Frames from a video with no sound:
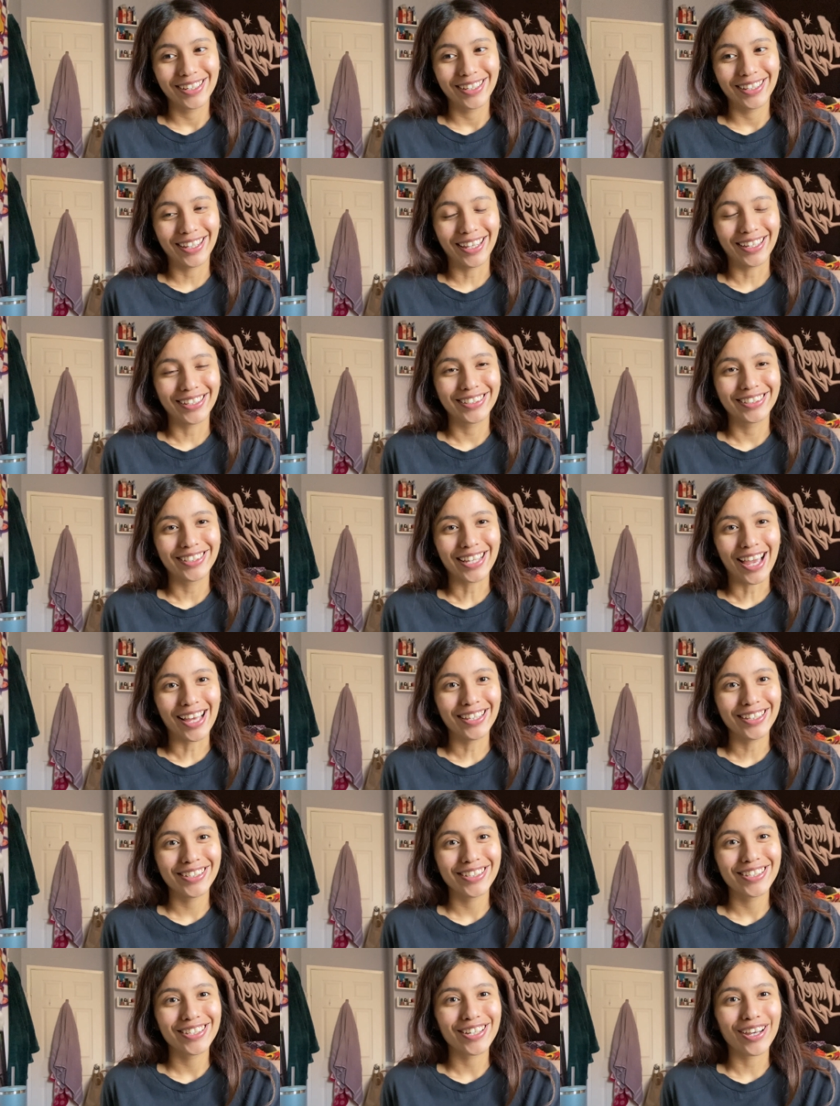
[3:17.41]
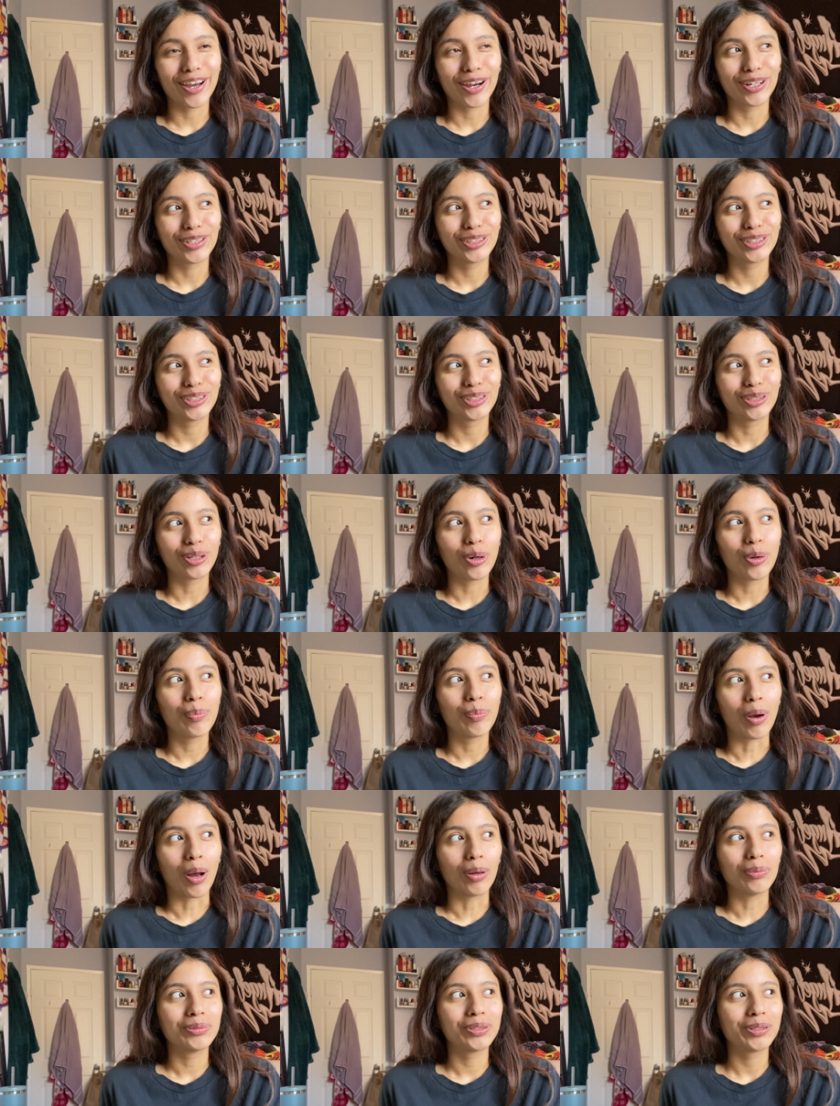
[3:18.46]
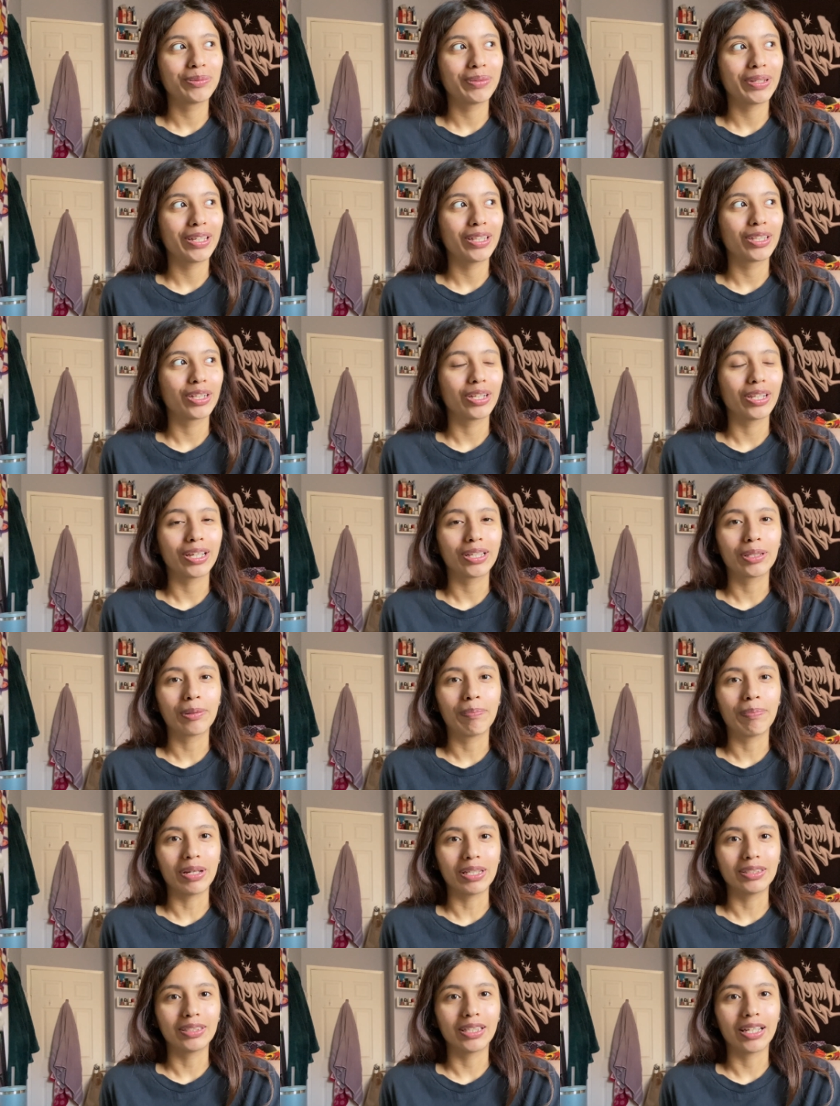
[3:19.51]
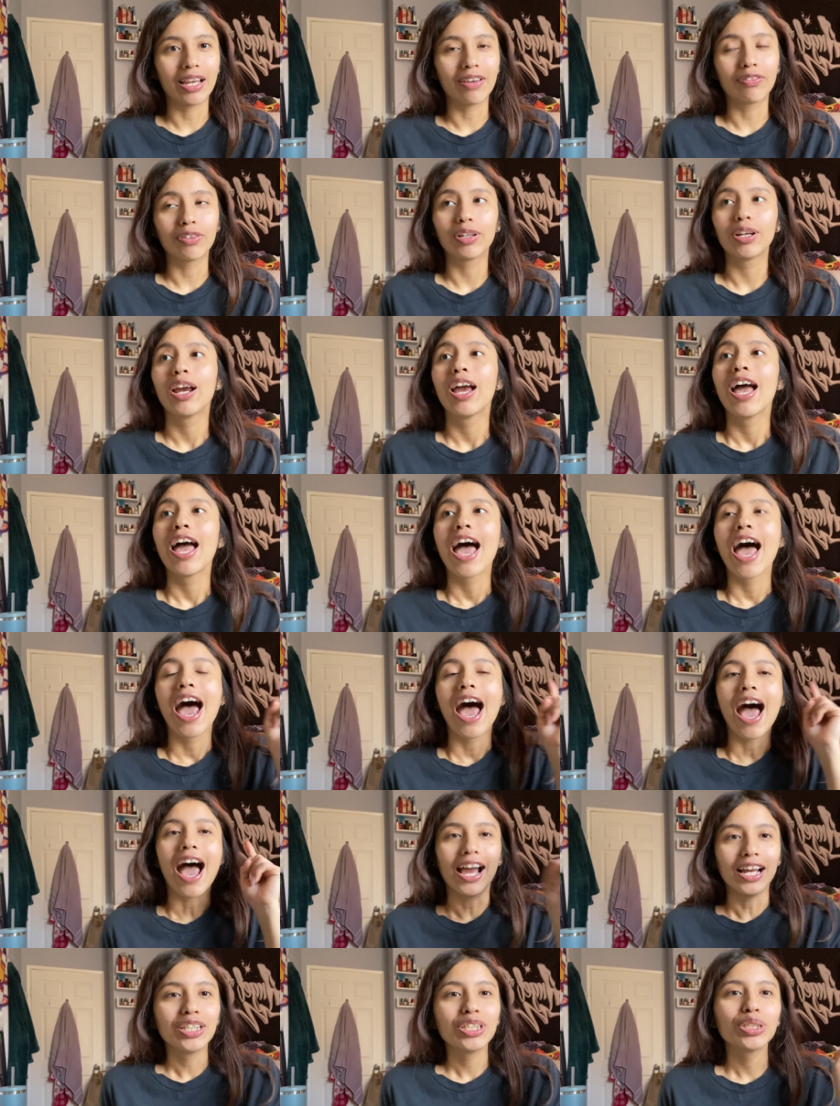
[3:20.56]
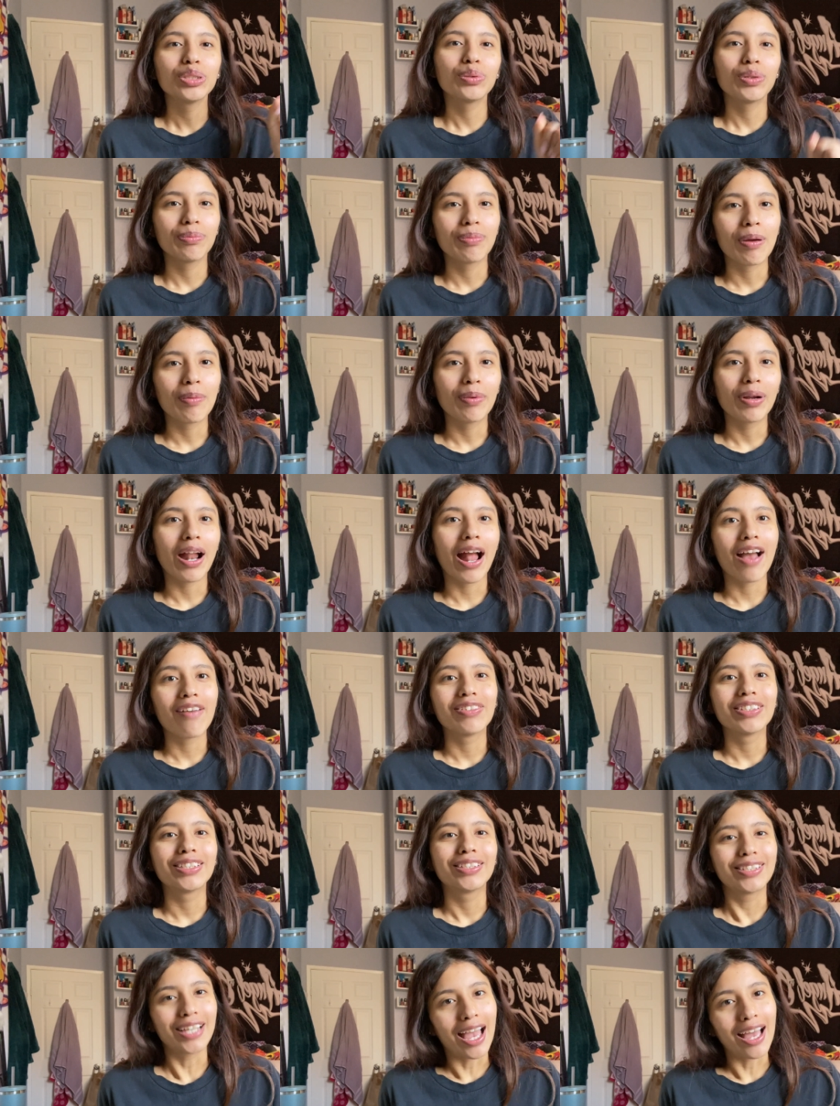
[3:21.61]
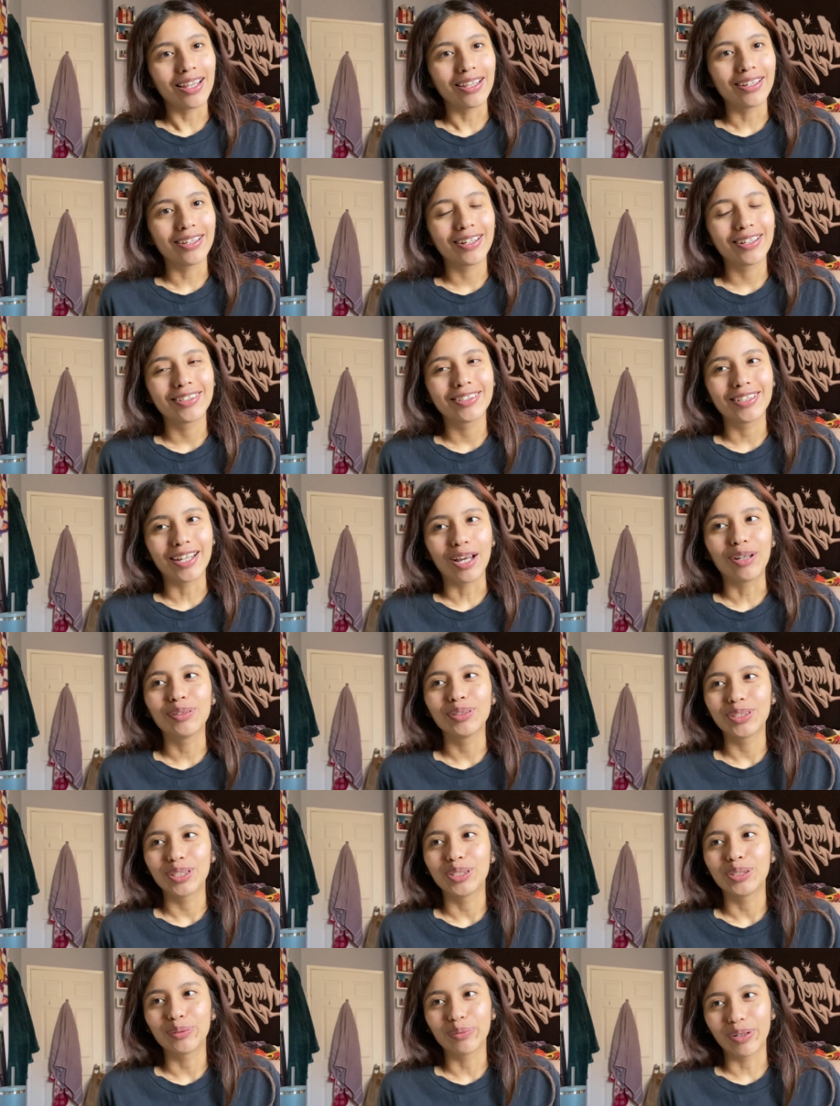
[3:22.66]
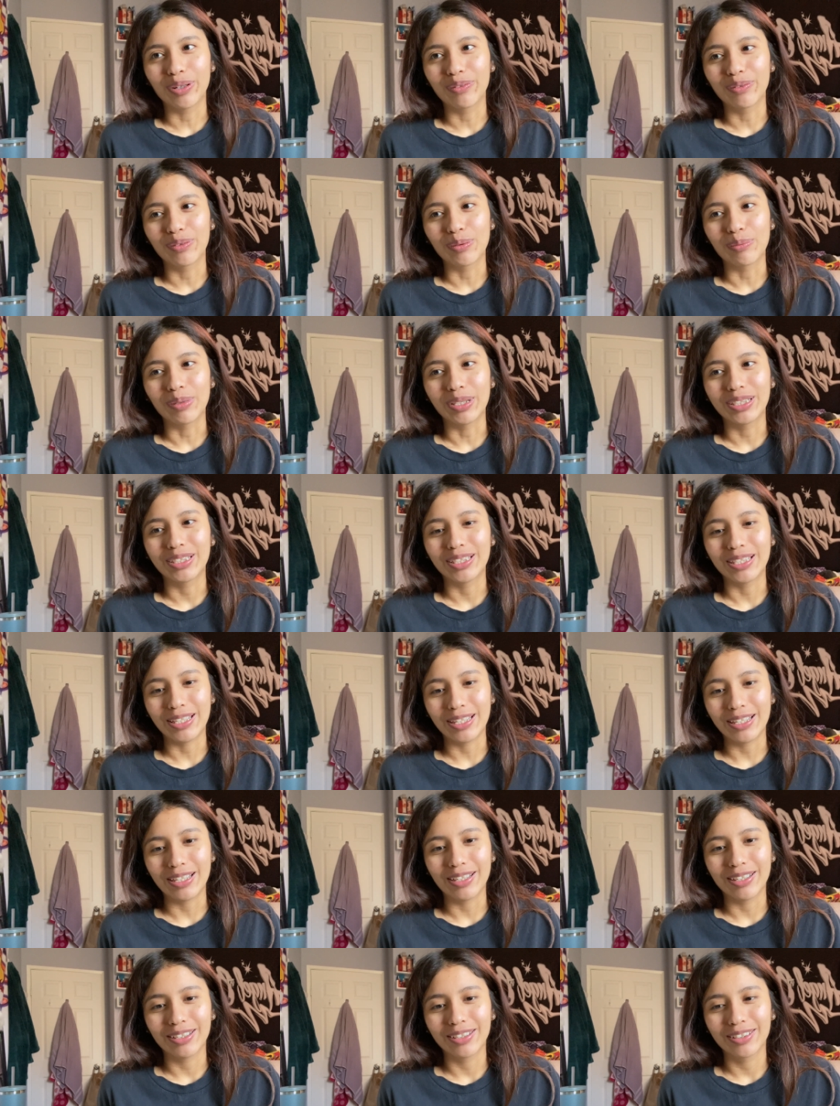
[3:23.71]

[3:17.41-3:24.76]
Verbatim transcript: like salads are so bomb to me they're like the best thing ever i just remembered i have a salad downstairs waiting for me to eat